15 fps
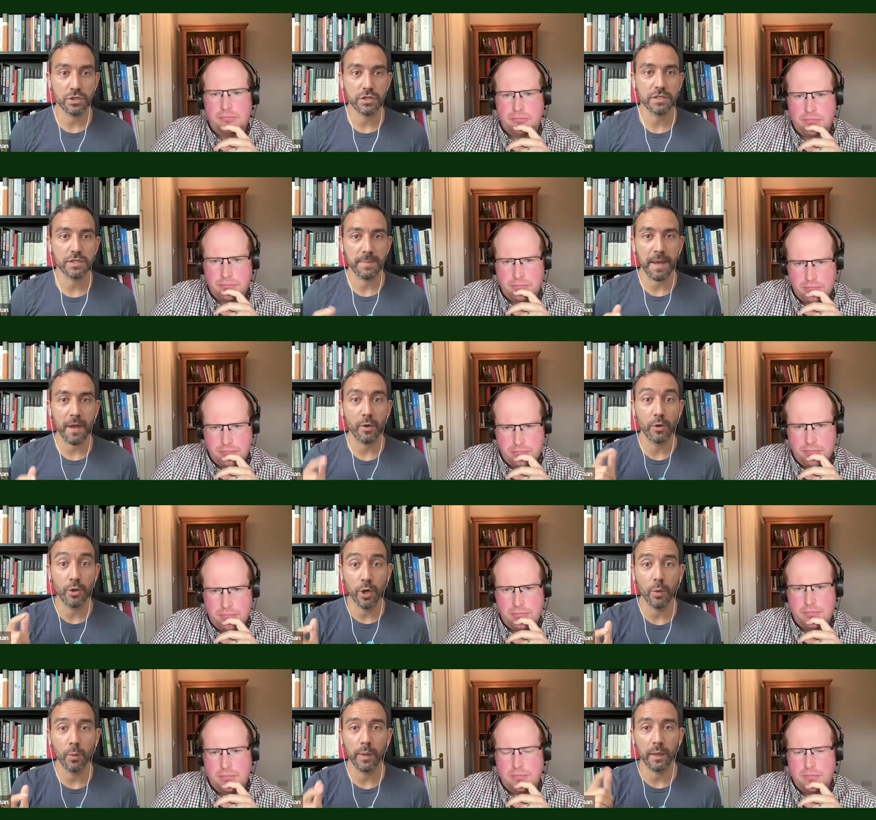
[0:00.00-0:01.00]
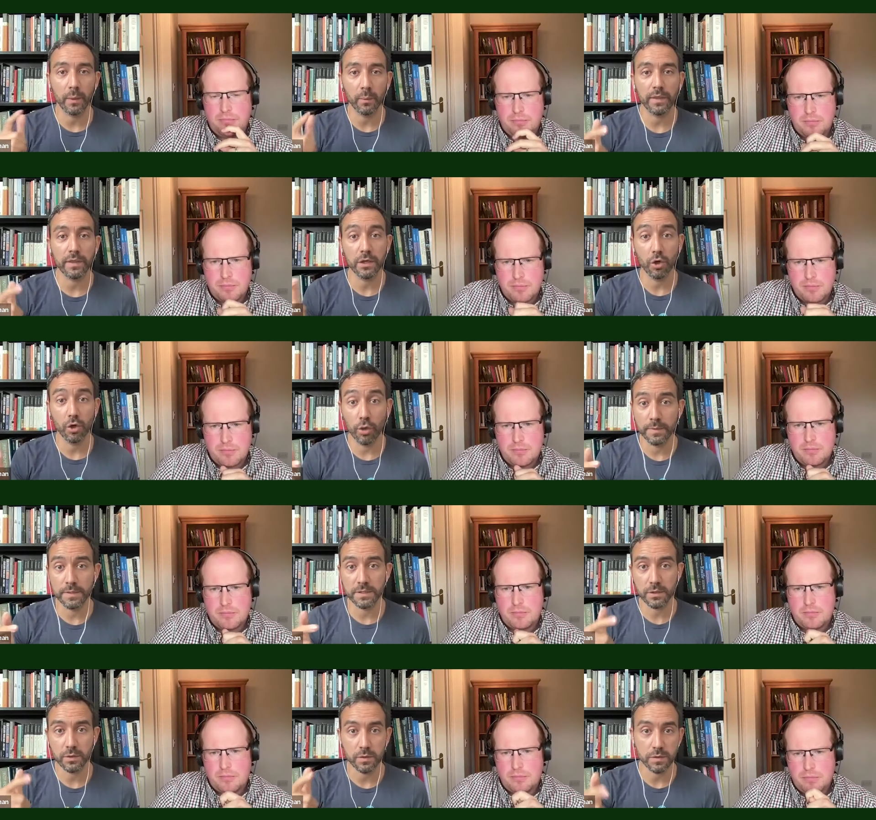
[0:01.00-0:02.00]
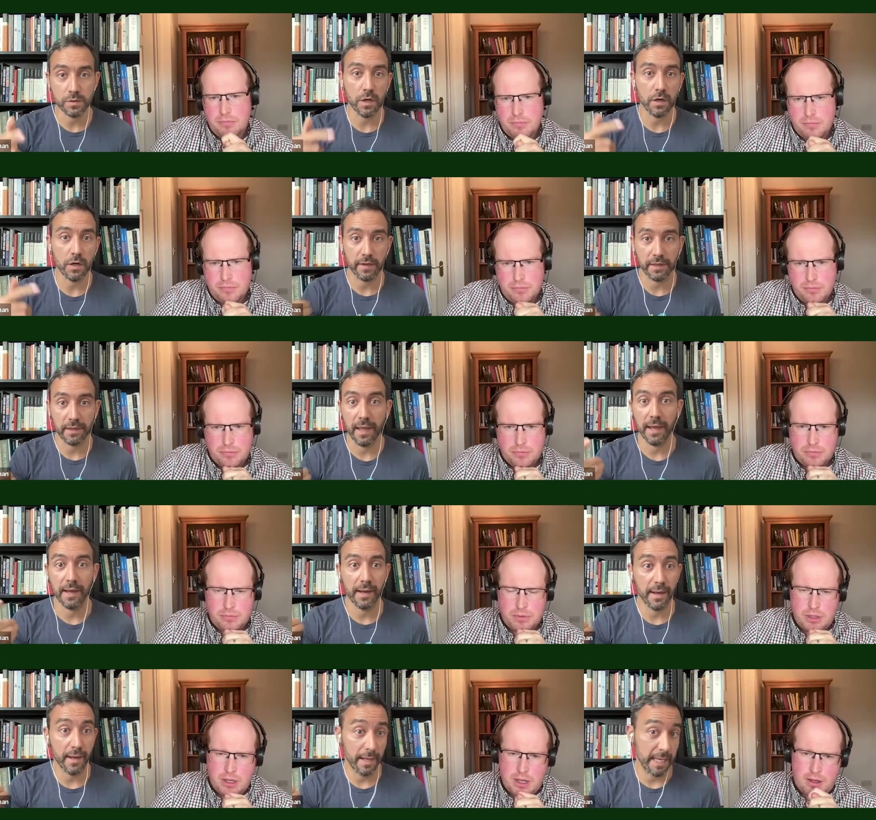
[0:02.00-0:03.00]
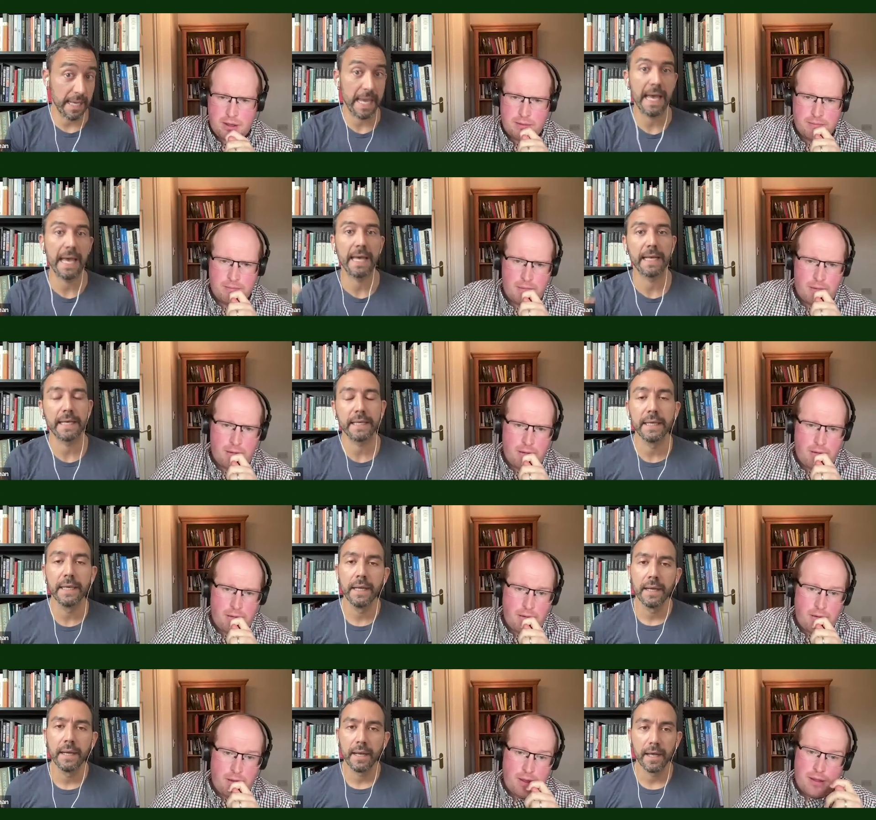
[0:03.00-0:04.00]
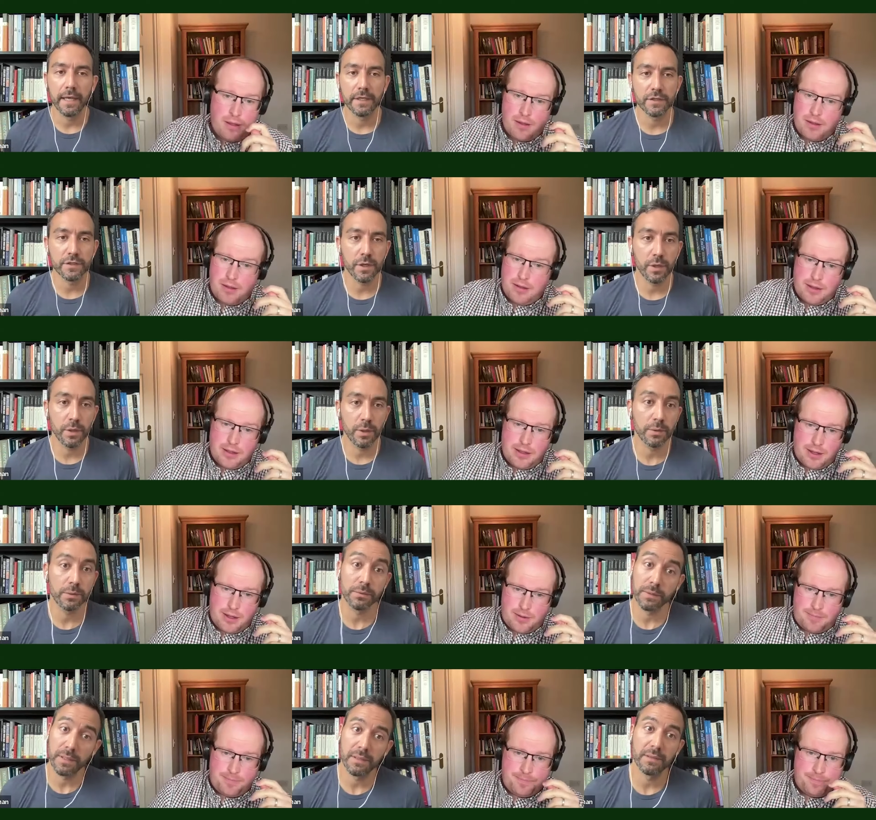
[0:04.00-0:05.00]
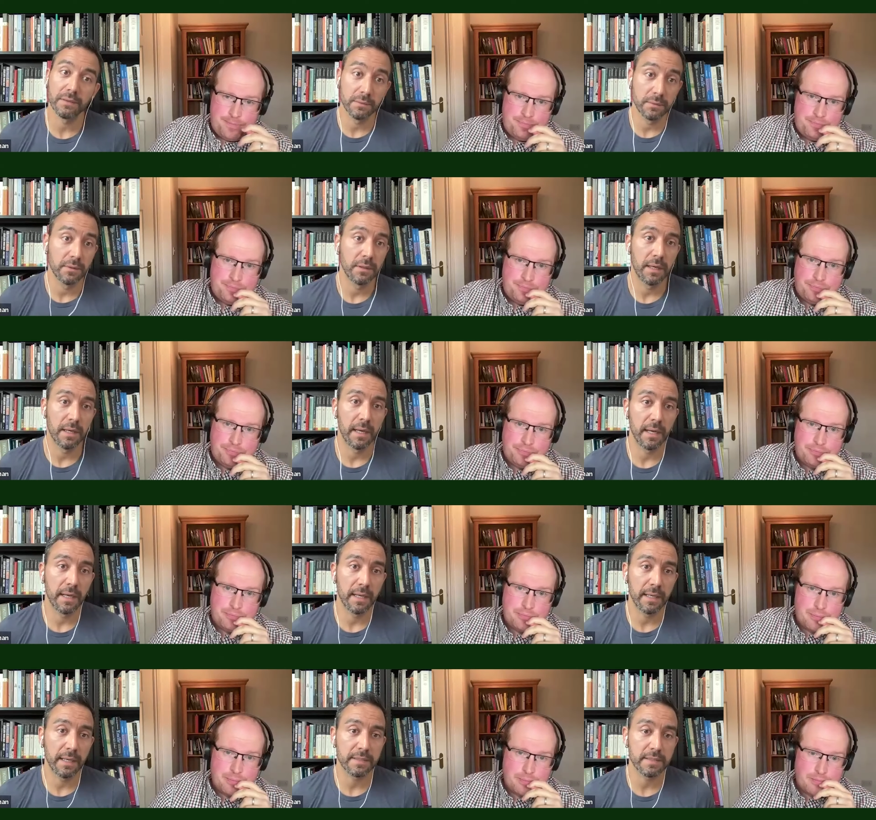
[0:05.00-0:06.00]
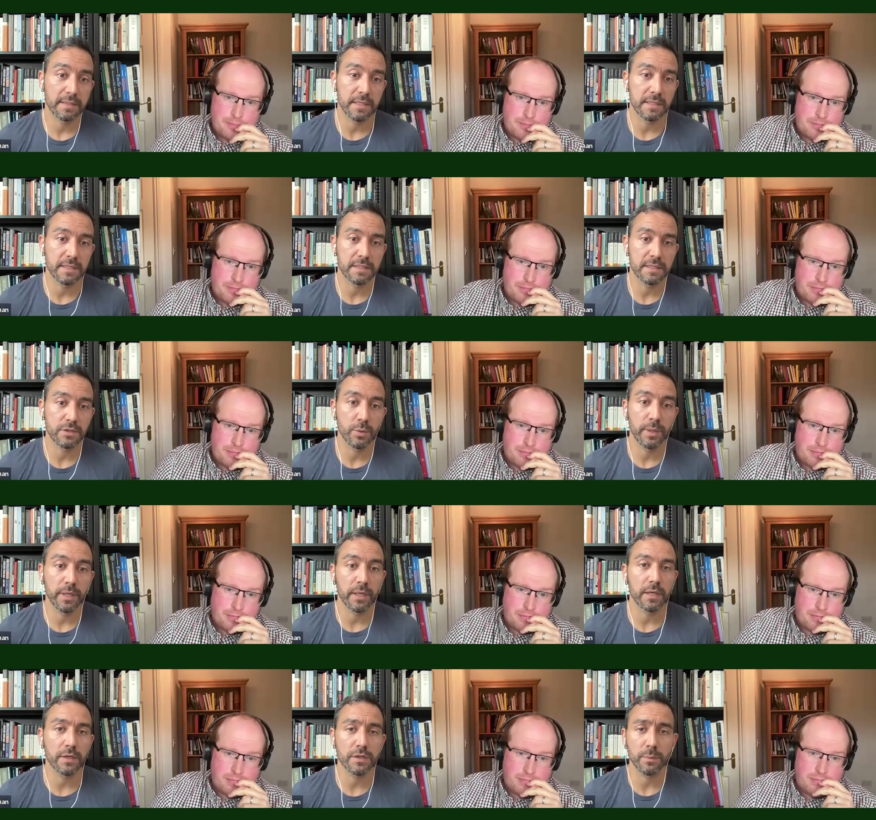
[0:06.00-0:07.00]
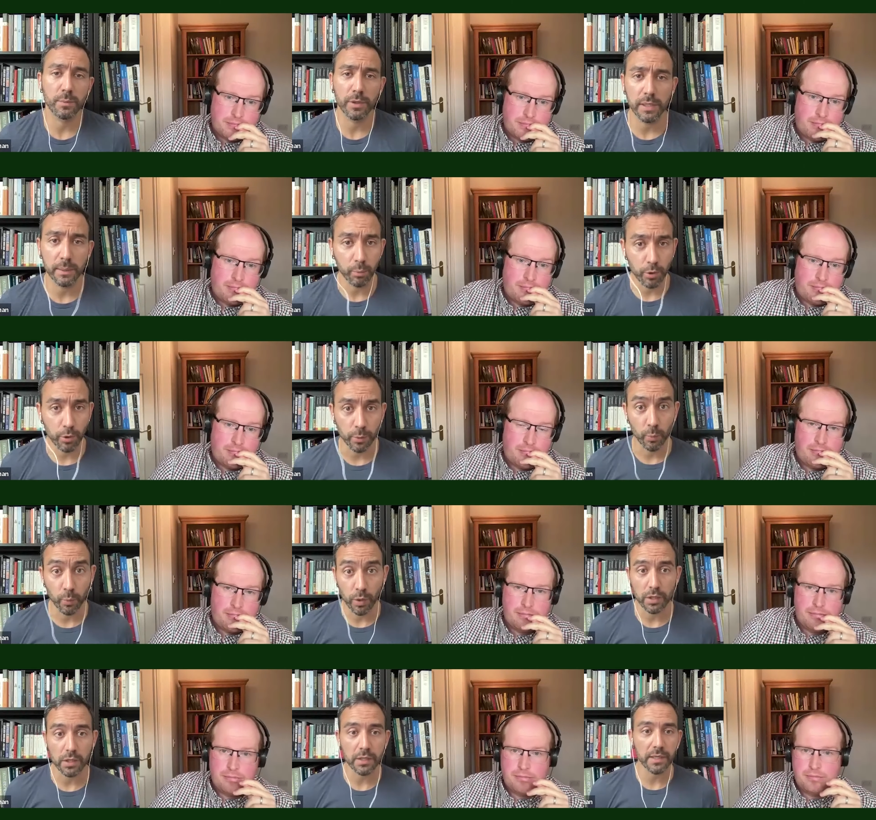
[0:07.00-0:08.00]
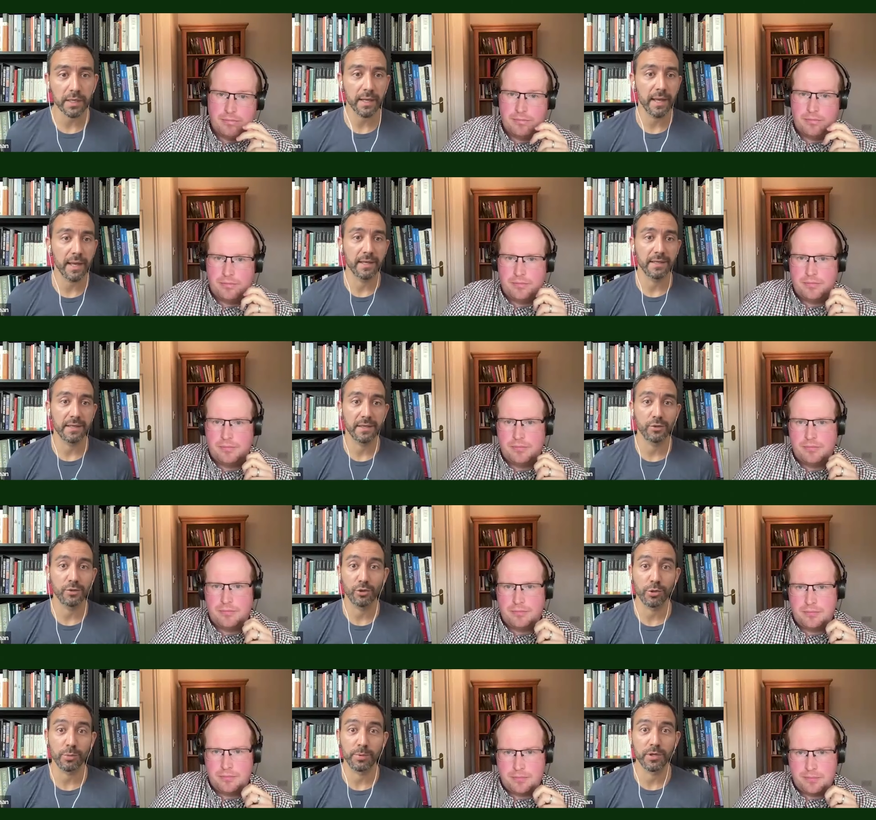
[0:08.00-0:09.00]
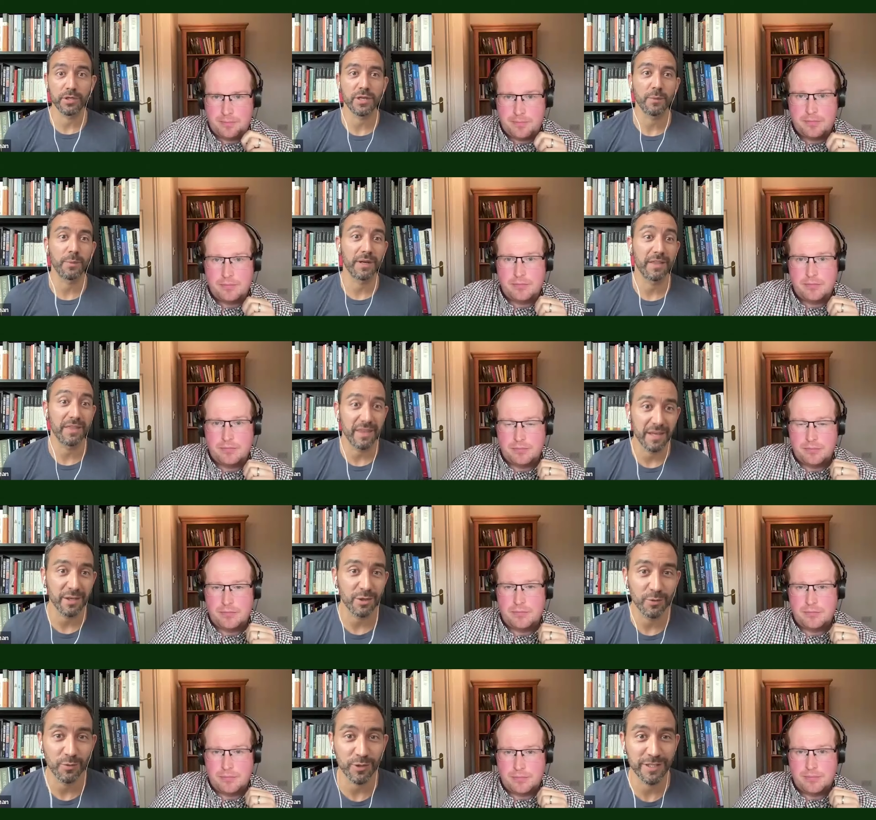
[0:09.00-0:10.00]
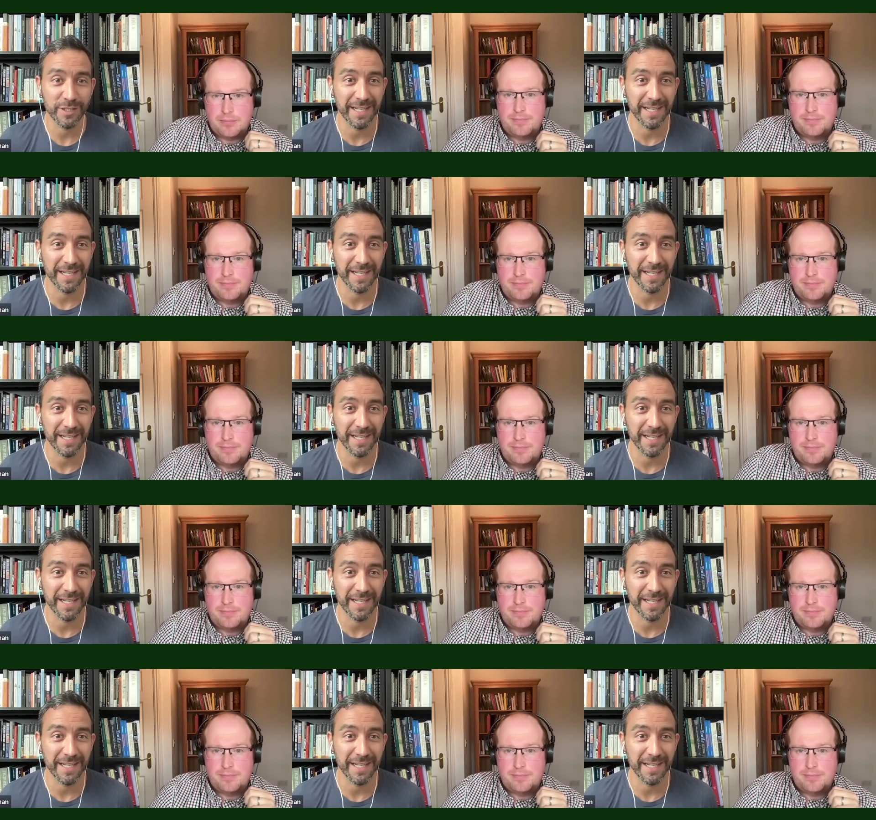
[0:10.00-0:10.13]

Speaker 1: just about knowing what the obstacles are that lie yeah. ahead. And so yeah. uh, it's it's doing some really important work. And uh, Dr. Birch, I want to thank you for